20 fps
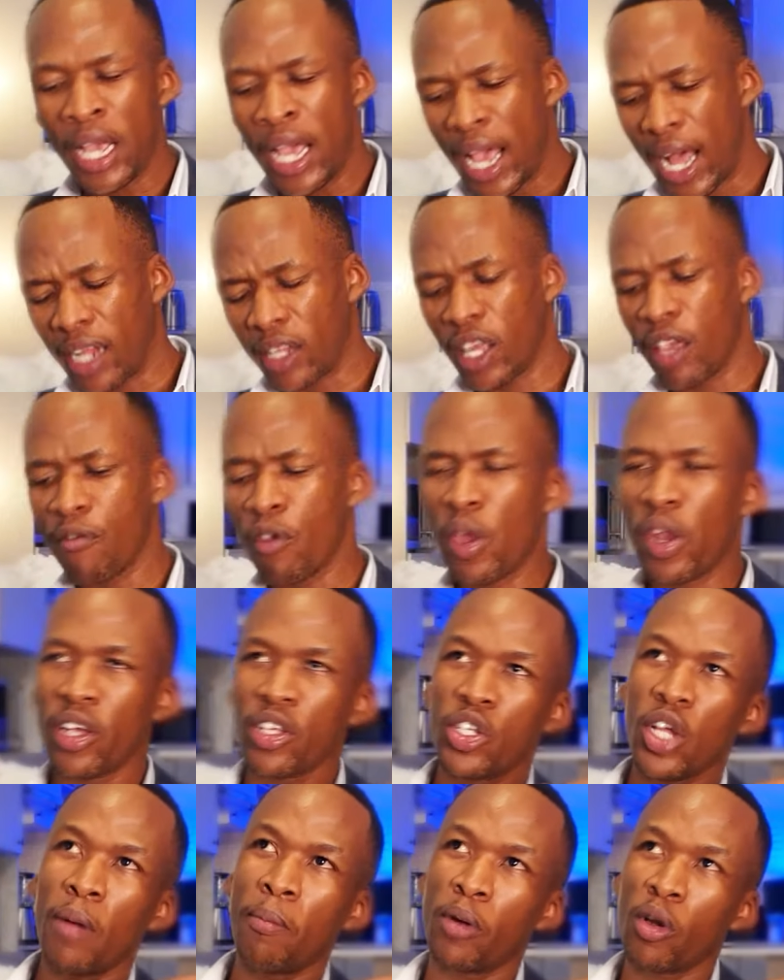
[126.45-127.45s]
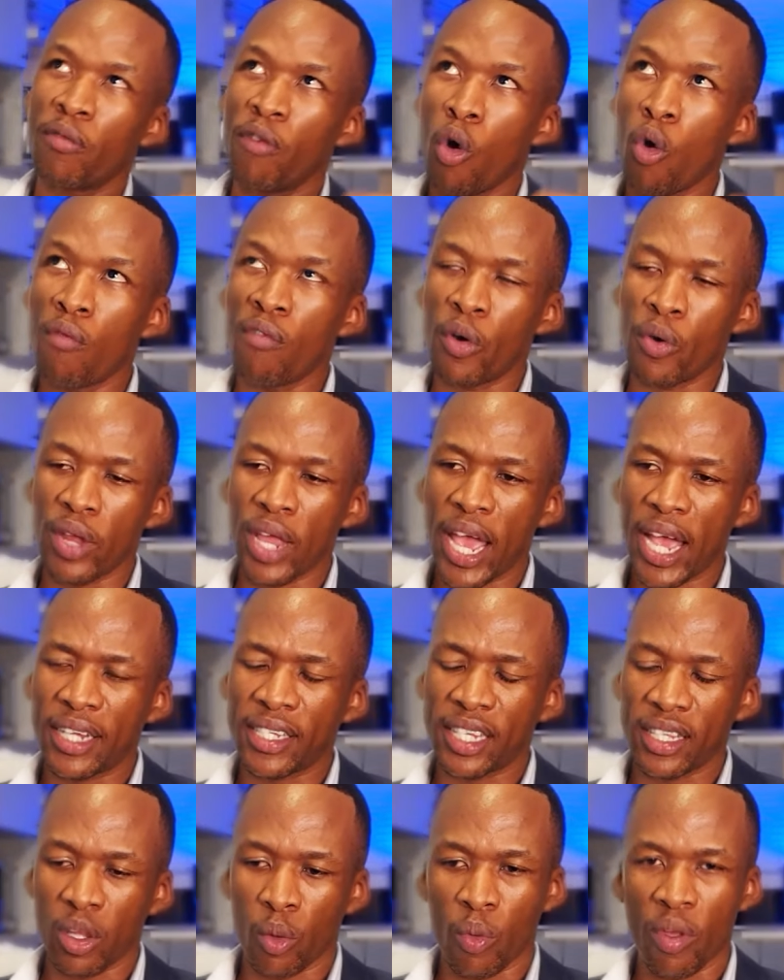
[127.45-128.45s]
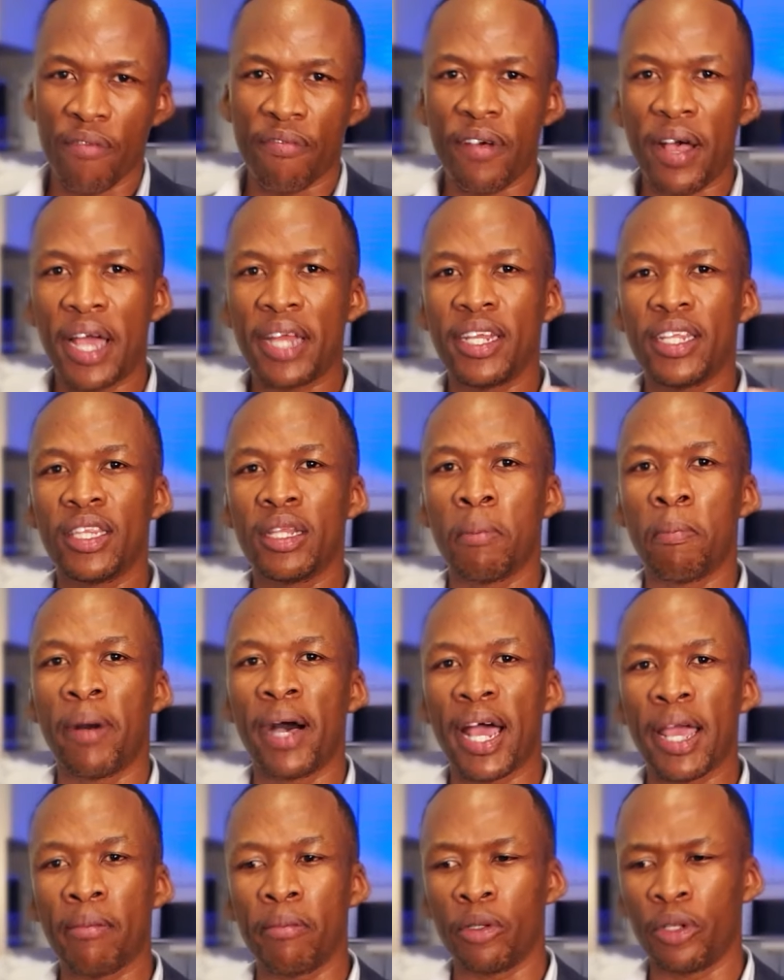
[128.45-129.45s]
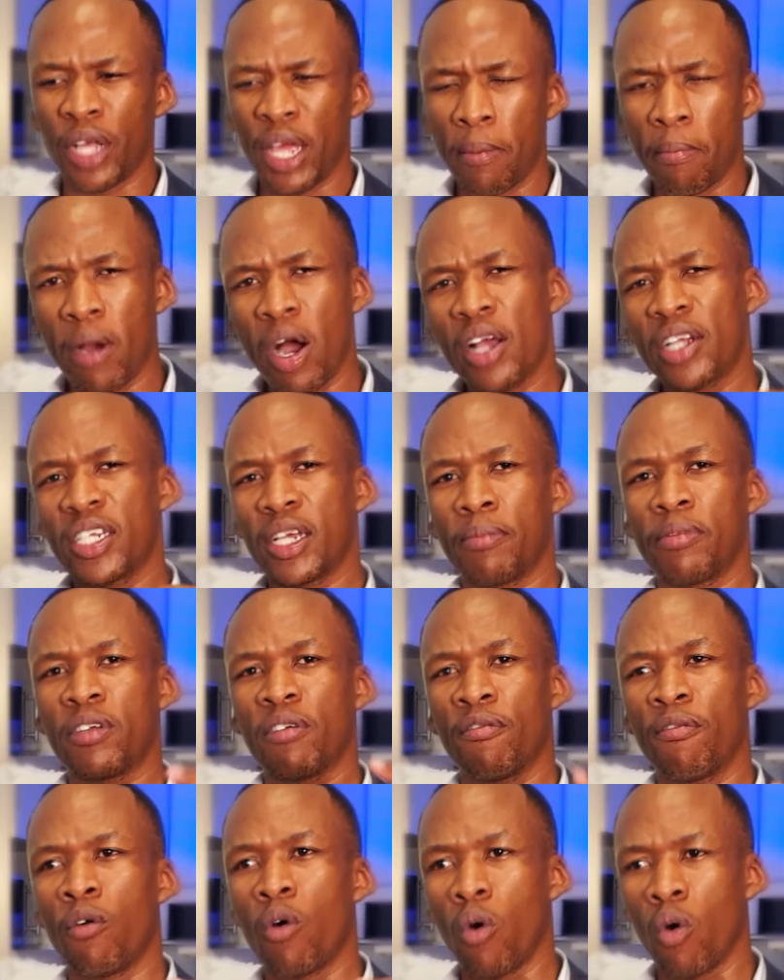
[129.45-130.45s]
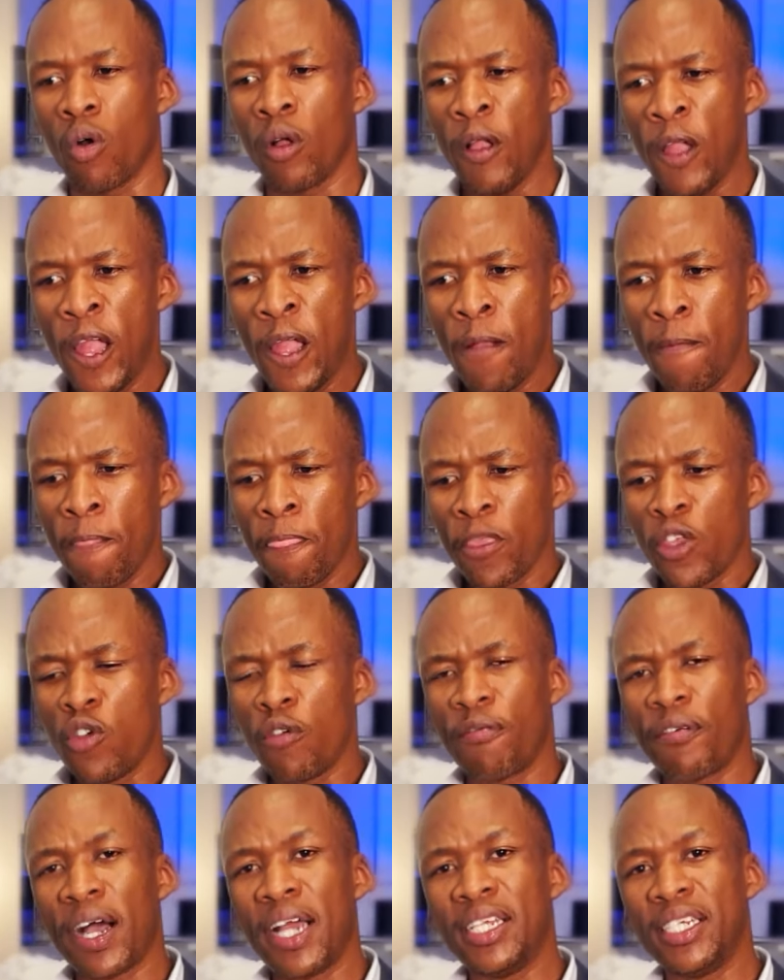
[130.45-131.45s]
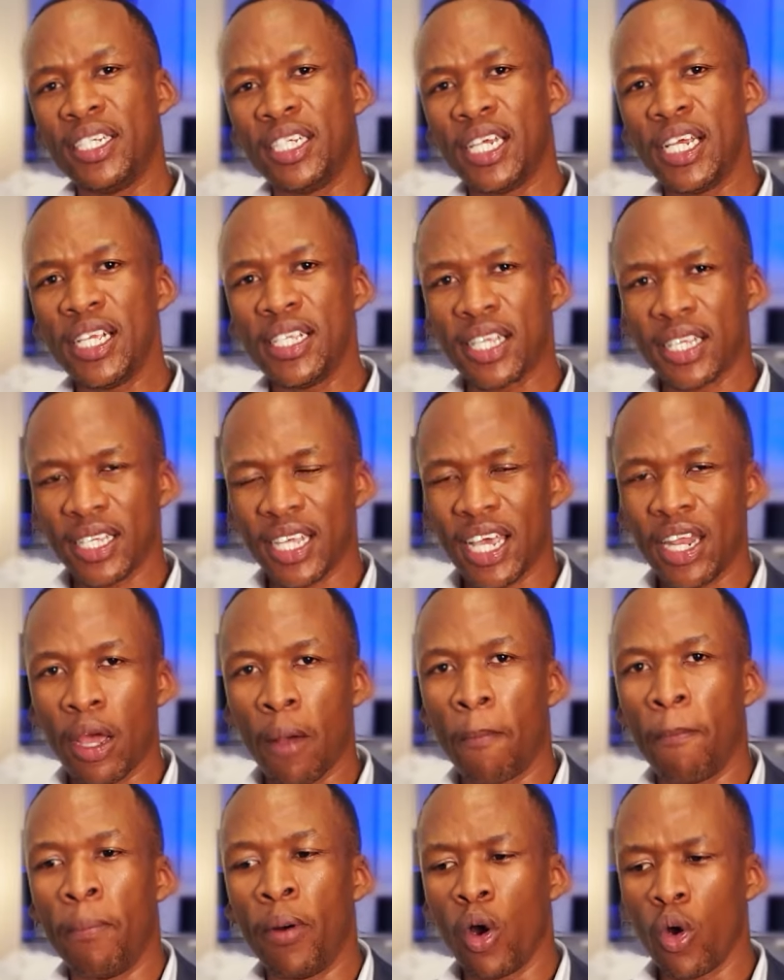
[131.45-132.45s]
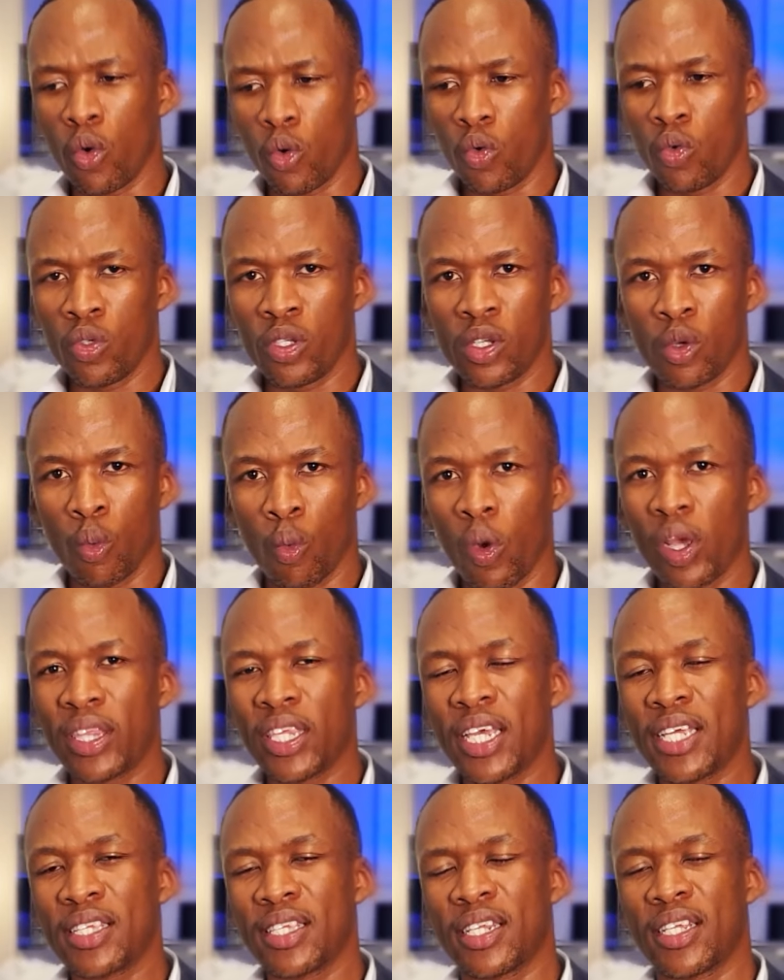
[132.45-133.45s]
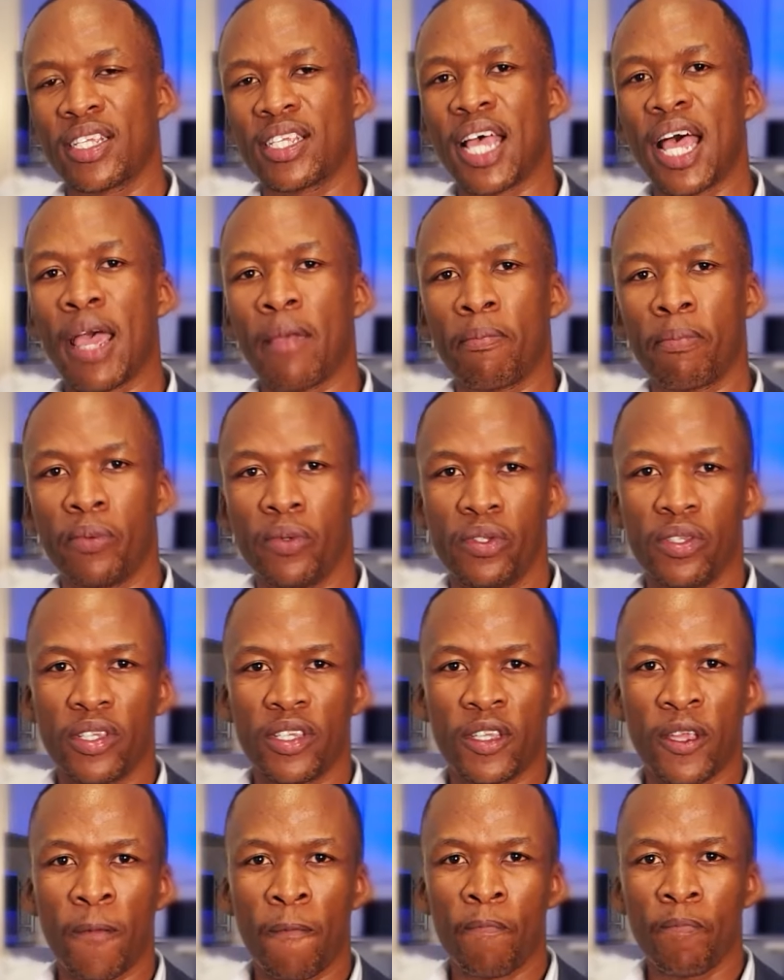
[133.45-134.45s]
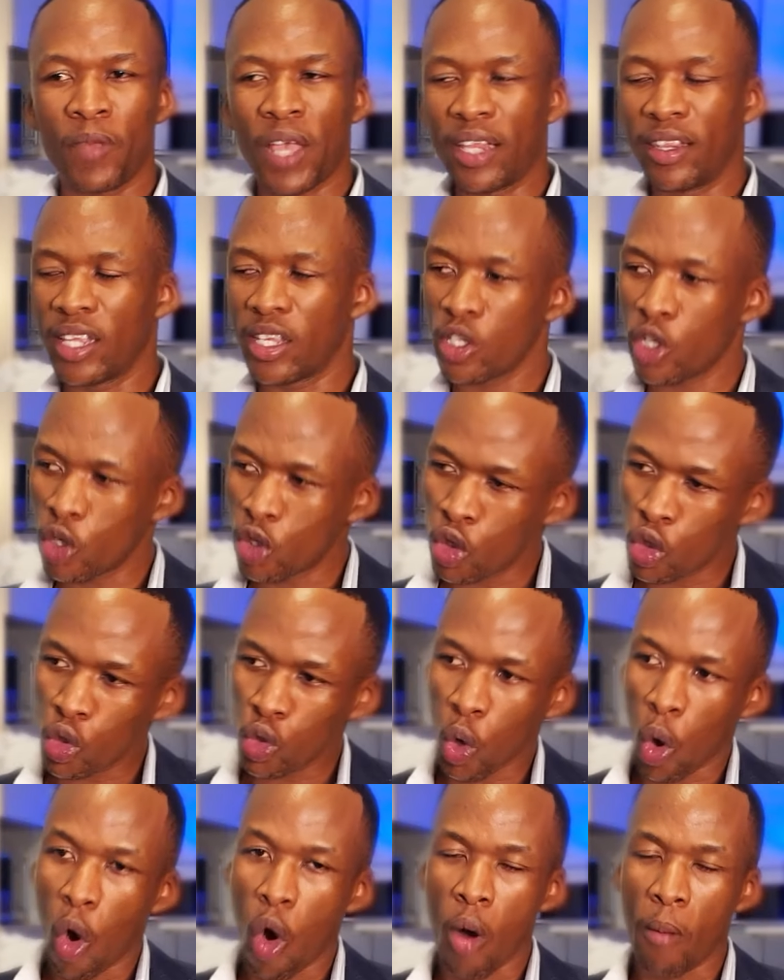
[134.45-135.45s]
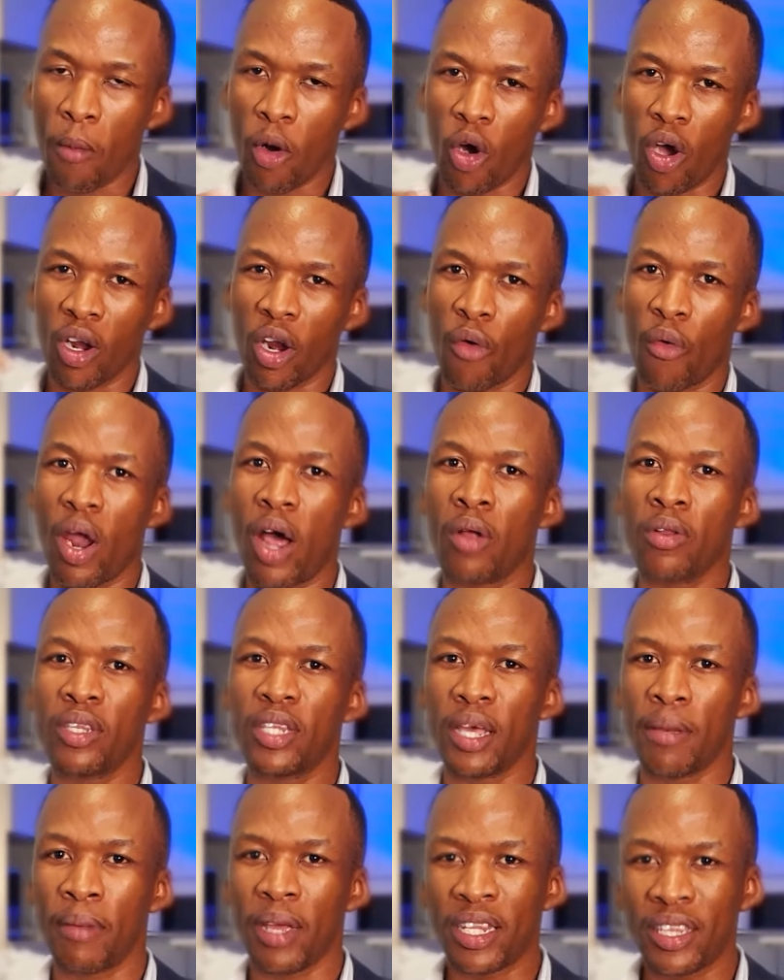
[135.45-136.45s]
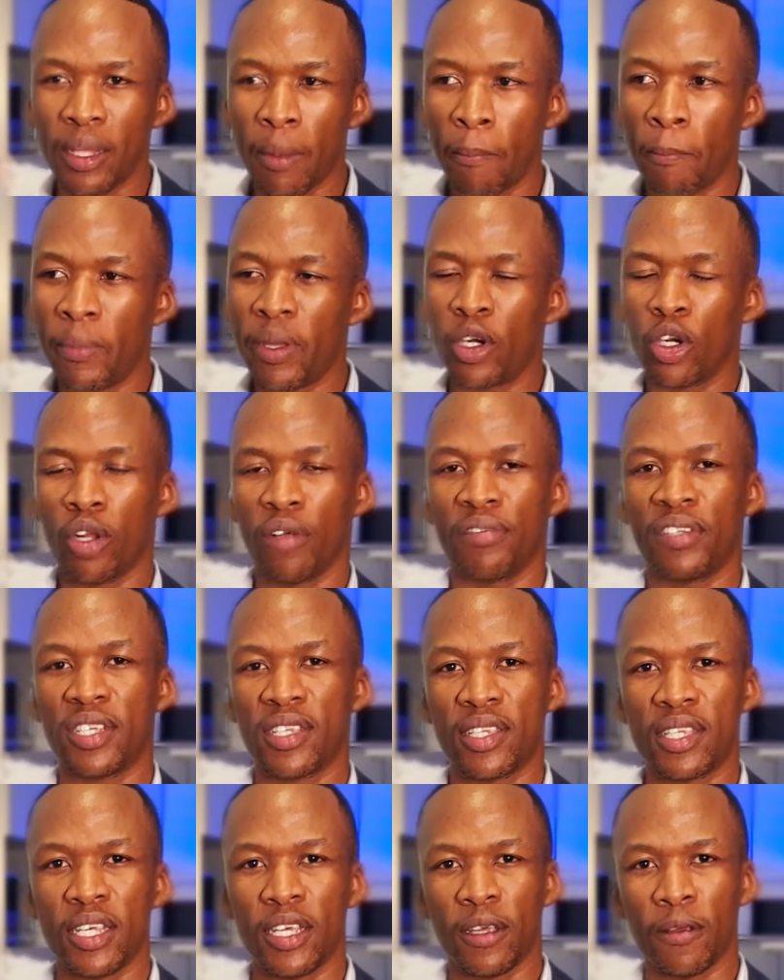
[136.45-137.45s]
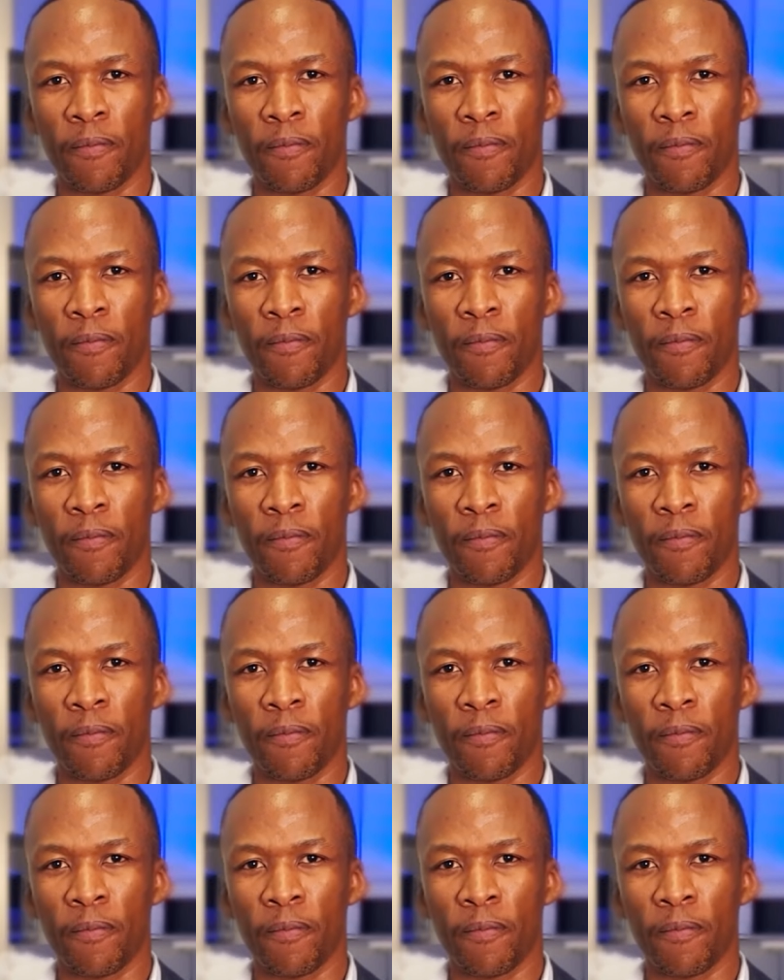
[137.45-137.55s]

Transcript: I'll give you an example of overreacting that we find in the Bible. In Mark chapter 4, you find Jesus in a boat with his disciples, and there's a storm all around them in the middle of the sea.